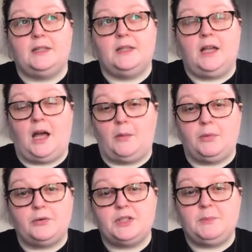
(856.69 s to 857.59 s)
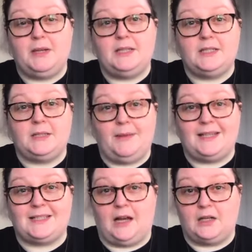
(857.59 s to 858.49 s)
combo spins to make
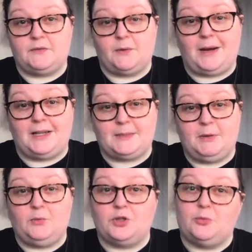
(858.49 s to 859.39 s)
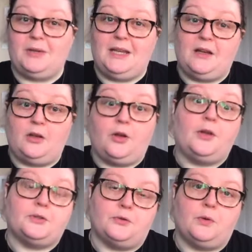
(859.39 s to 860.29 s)
socks for my husband, which will be
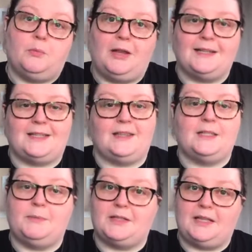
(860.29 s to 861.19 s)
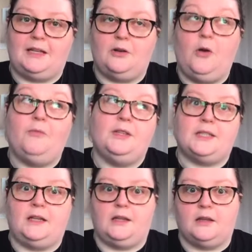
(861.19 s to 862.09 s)
also three plies like this, but slight, hopefully
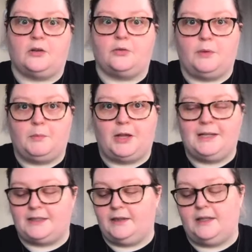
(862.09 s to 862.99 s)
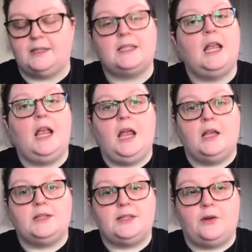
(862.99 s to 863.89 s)
slightly thicker three plies than this.
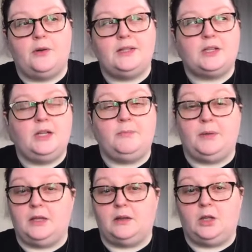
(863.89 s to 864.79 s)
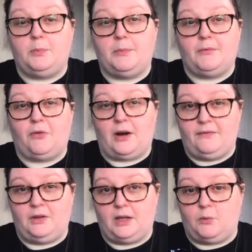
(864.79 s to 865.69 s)
So it's going to be a little bit before I
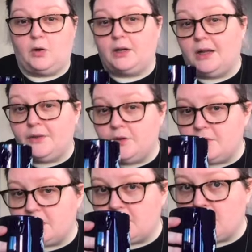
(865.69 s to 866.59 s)
feel like working on those.